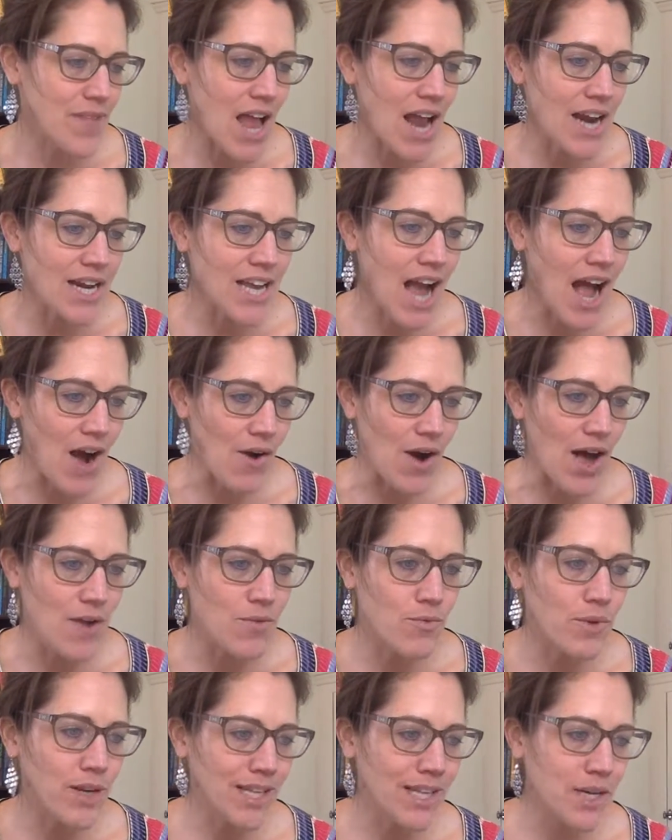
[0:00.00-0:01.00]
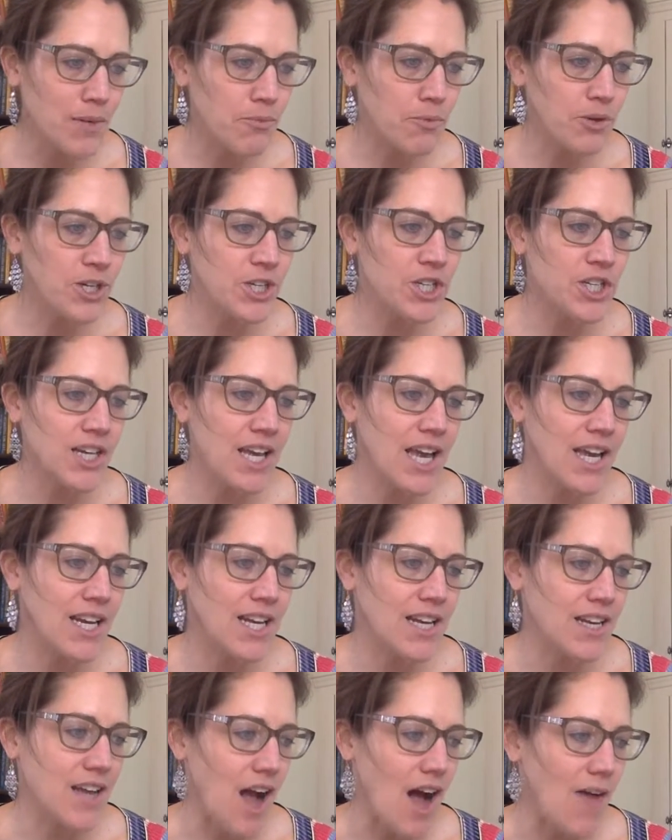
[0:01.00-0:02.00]
Anyhow, I really
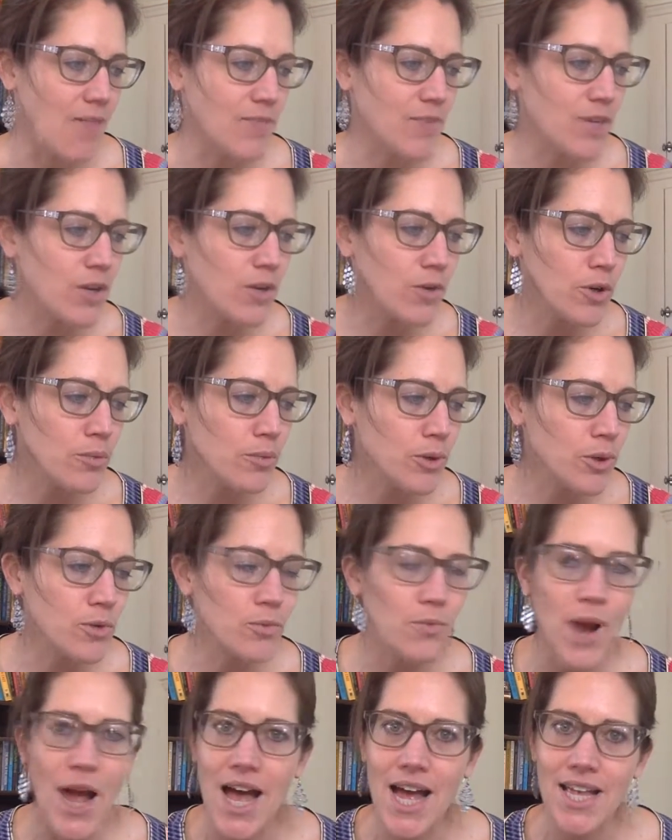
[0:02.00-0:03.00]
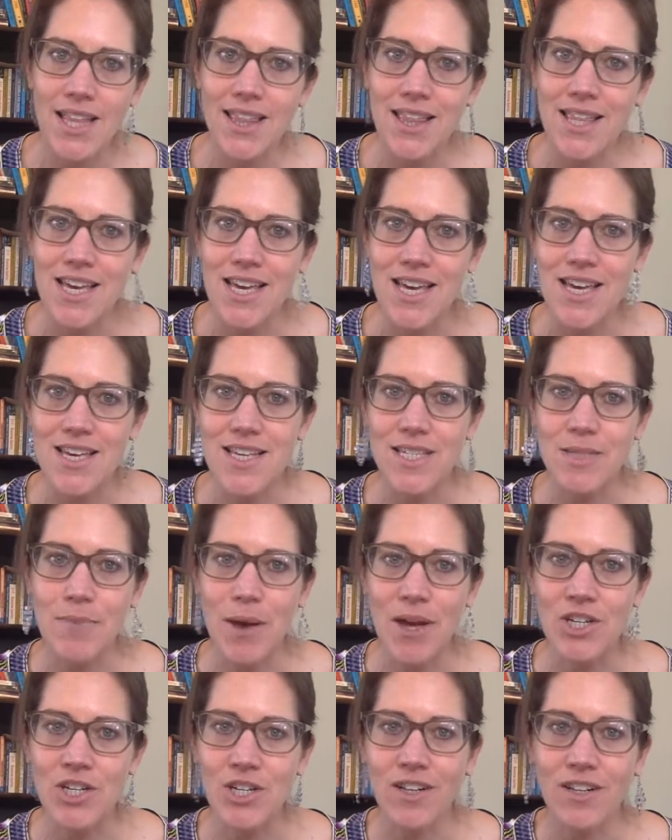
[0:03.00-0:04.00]
appreciated the group who read the
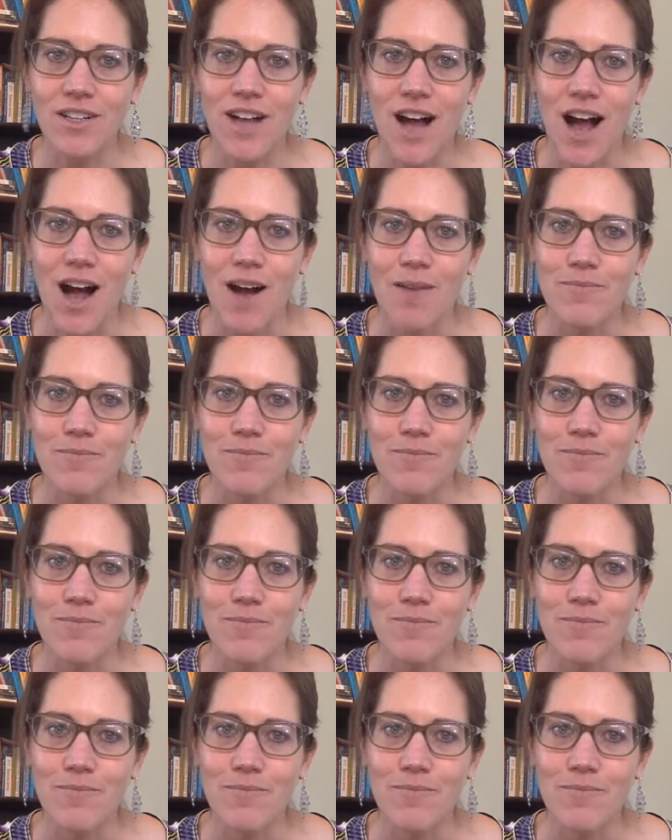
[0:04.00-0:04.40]
special